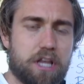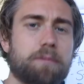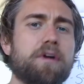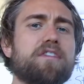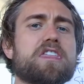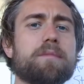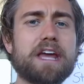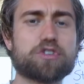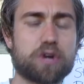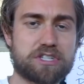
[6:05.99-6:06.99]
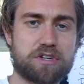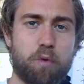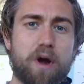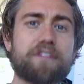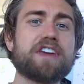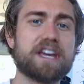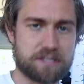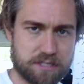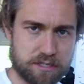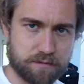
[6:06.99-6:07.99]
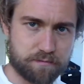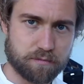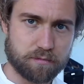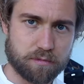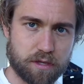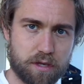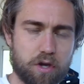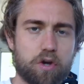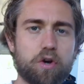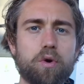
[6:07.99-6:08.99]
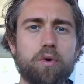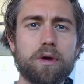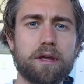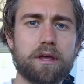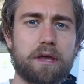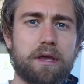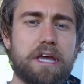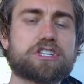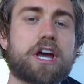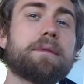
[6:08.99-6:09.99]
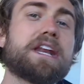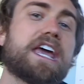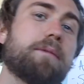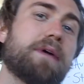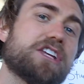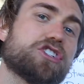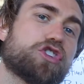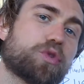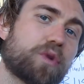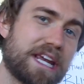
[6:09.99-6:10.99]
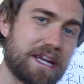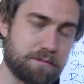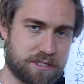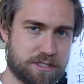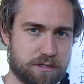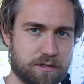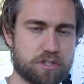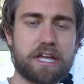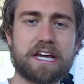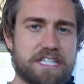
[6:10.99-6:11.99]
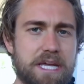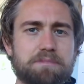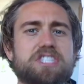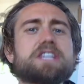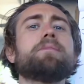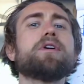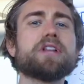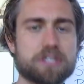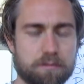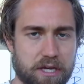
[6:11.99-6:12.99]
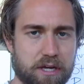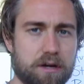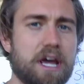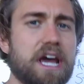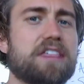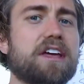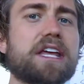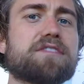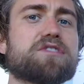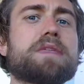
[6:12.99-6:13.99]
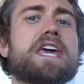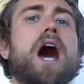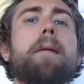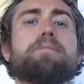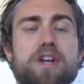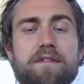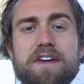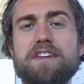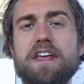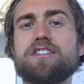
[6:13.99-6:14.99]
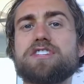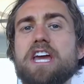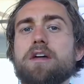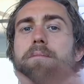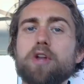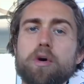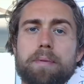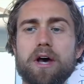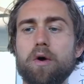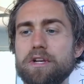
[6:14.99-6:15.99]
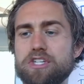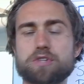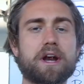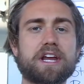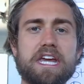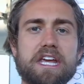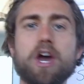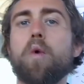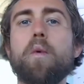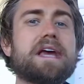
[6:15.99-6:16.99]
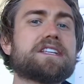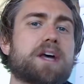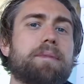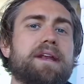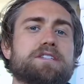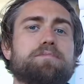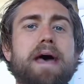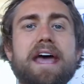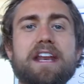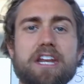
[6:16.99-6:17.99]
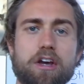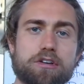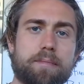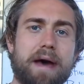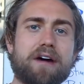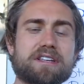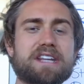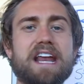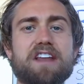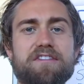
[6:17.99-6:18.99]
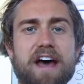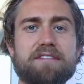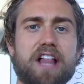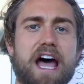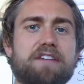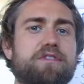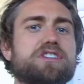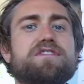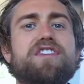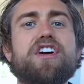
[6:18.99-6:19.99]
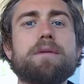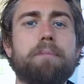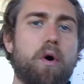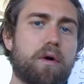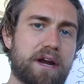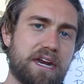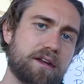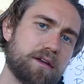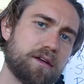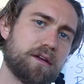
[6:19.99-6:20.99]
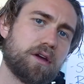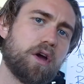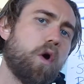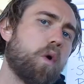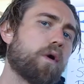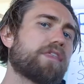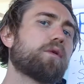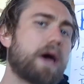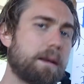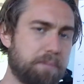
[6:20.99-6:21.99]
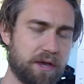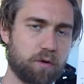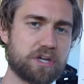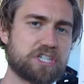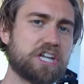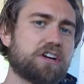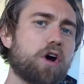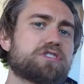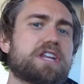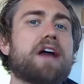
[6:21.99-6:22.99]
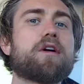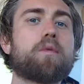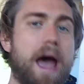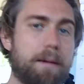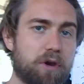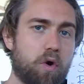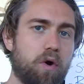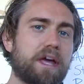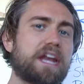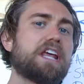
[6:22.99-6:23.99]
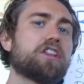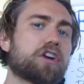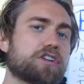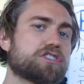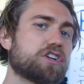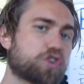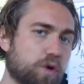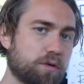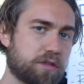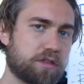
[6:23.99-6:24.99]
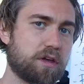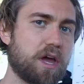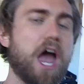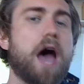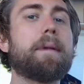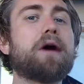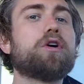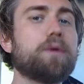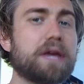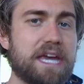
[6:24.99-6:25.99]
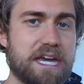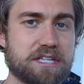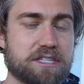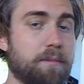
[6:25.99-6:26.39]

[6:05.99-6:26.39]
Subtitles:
The movie The Matrix, Morpheus, who is coming to him in his dreams. There's like a deep symbolism here. Then gives him the option of either taking the blue pill, which is where he wakes up in his bed and he goes about his 9-to-5 life, which is very boring, or the red pill, which he goes down the rabbit hole and he learns the truth about who he is.